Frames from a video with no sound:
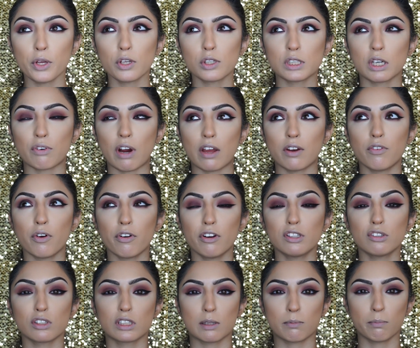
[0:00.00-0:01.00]
So I
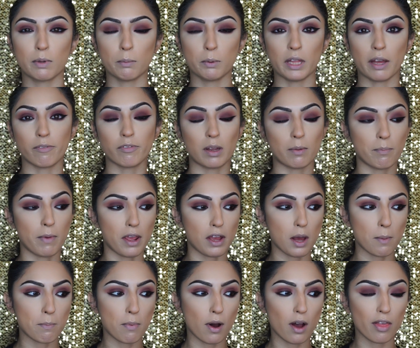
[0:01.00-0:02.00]
noticed for some people that I've done
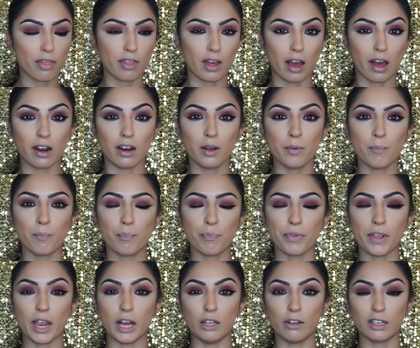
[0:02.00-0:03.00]
makeup on that
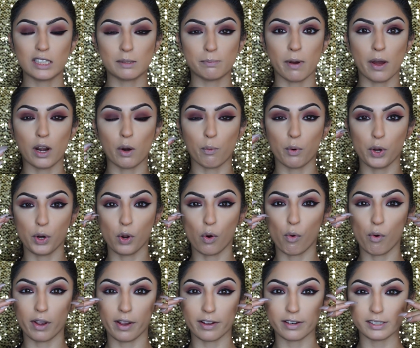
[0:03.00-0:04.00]
it looks better when you're
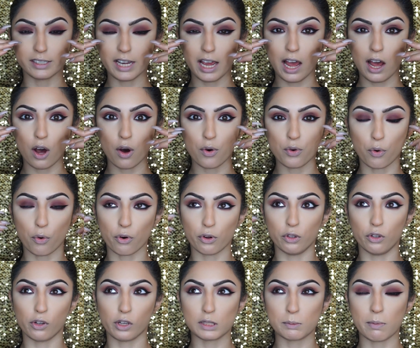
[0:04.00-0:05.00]
going down or it
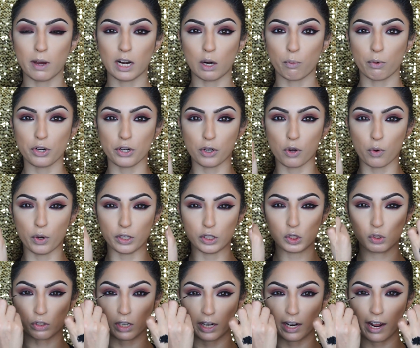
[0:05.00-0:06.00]
looks better when you're going
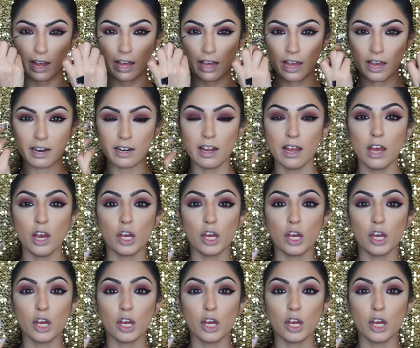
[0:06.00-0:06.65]
straight ahead.